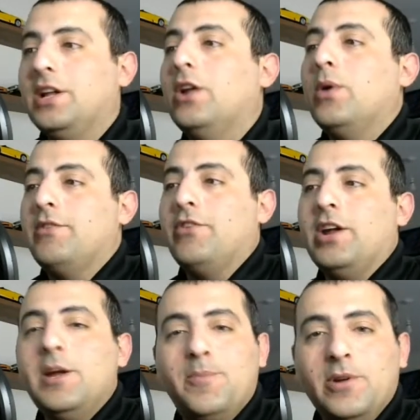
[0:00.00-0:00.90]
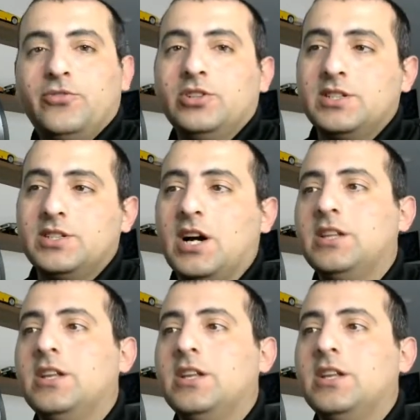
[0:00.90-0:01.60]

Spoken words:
we have a reprint for this card.